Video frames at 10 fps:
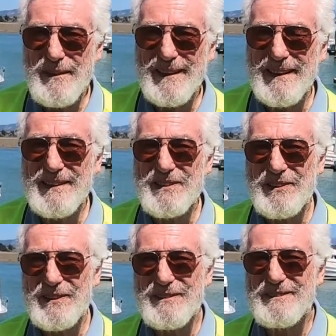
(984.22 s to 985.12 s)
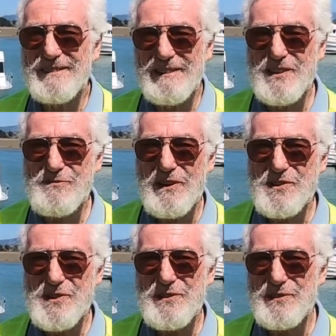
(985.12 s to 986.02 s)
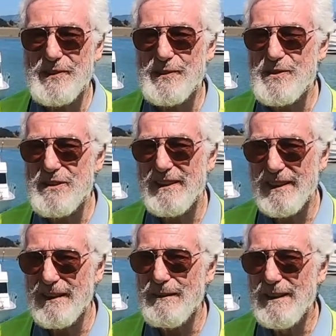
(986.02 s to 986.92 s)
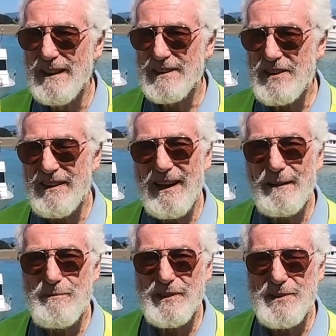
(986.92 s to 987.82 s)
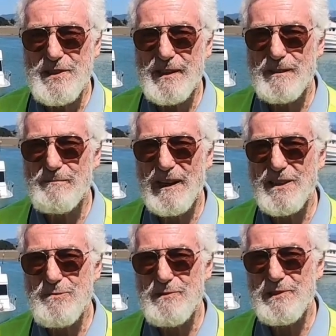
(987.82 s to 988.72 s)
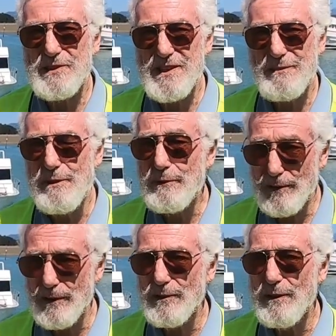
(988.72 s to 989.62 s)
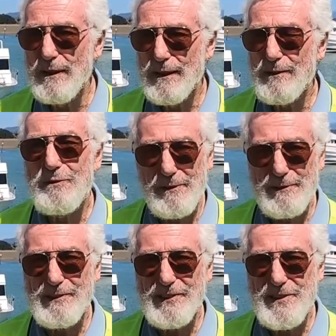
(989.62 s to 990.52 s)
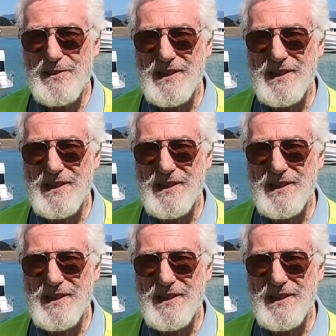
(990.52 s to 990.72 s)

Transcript: he sort of rushed it through. So I had my New Zealand passport. So we were all New Zealanders.